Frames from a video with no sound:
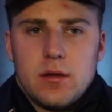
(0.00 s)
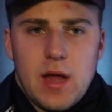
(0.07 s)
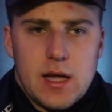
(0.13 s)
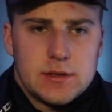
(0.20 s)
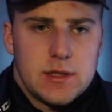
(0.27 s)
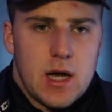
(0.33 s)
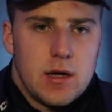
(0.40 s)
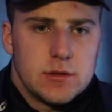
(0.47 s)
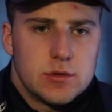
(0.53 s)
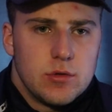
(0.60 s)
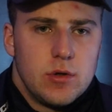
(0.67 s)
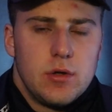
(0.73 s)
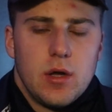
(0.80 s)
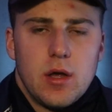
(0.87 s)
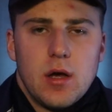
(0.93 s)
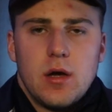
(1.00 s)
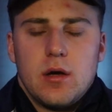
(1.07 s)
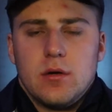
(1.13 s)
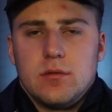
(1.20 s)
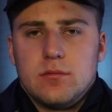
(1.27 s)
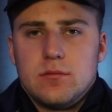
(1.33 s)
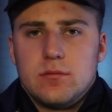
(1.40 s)
That's how it's going to
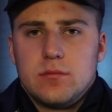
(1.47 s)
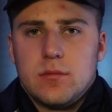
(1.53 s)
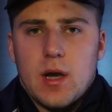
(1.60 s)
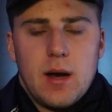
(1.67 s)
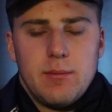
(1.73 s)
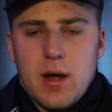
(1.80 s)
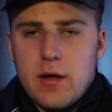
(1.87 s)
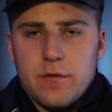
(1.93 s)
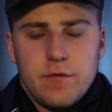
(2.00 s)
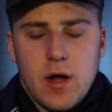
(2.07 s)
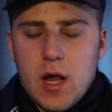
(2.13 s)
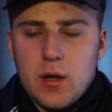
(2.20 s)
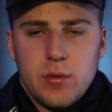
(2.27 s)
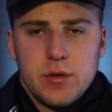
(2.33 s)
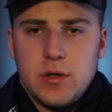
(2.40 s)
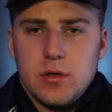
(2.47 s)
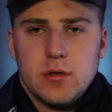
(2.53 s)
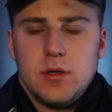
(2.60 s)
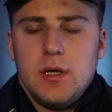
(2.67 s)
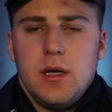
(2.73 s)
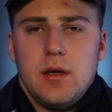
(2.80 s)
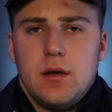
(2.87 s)
go. I'm not following
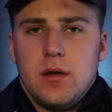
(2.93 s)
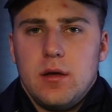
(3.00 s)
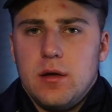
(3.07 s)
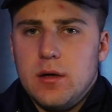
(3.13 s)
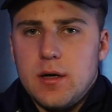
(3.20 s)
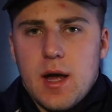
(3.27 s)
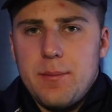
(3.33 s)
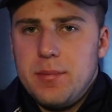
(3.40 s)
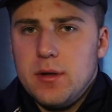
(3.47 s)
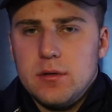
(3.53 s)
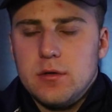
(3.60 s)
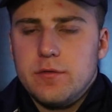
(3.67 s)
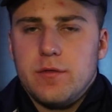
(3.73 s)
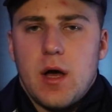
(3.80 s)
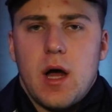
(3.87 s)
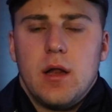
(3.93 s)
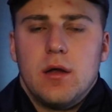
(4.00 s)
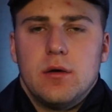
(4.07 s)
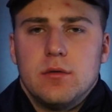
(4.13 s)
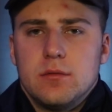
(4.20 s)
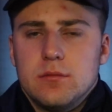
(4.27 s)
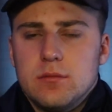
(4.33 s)
your lead. You're not built to
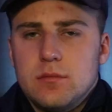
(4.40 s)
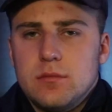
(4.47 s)
follow.